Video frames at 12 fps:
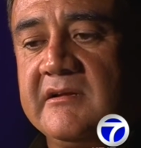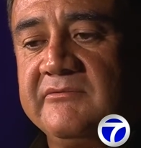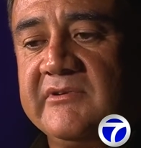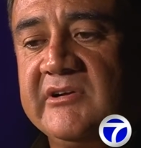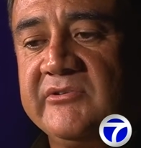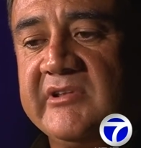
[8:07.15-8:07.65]
I
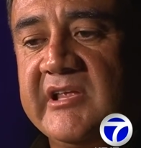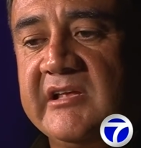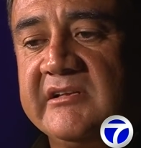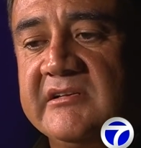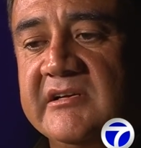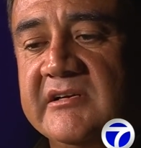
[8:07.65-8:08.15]
found
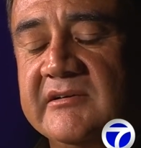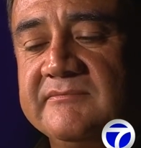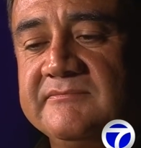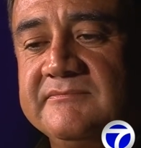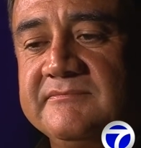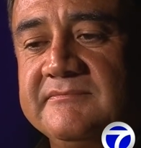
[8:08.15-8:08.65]
that um,
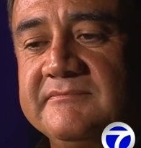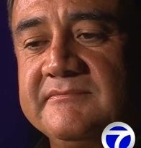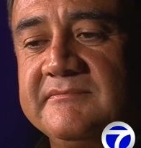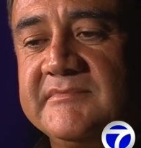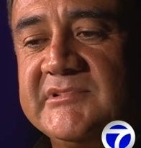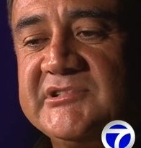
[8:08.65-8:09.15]

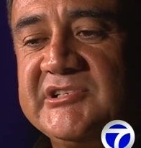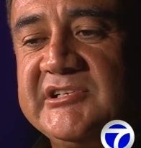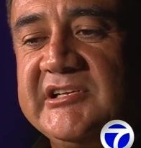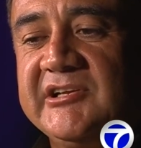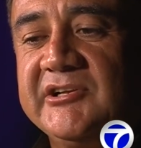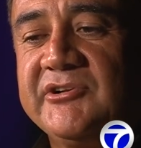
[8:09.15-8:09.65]
she
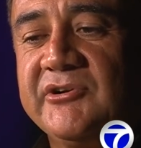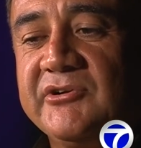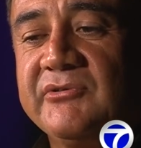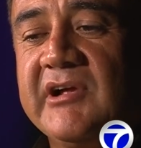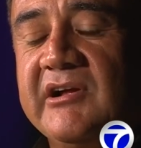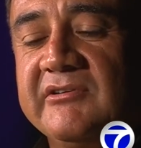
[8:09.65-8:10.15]
did a
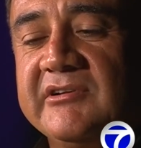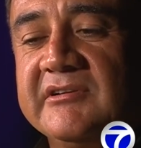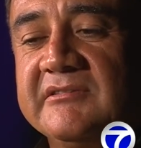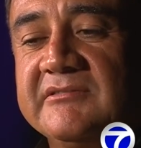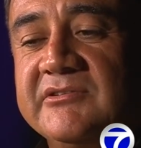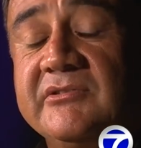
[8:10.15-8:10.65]
turnaround
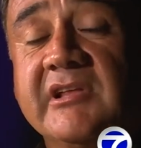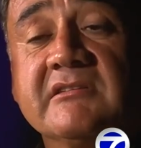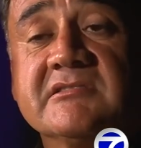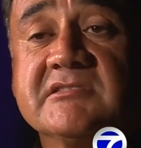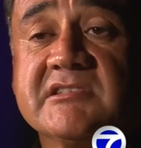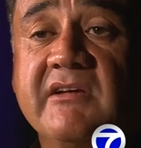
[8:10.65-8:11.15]
in
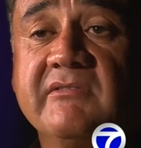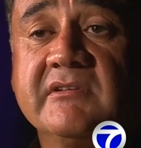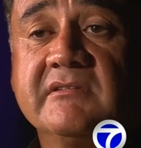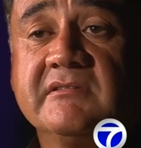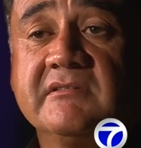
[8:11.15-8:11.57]
2007.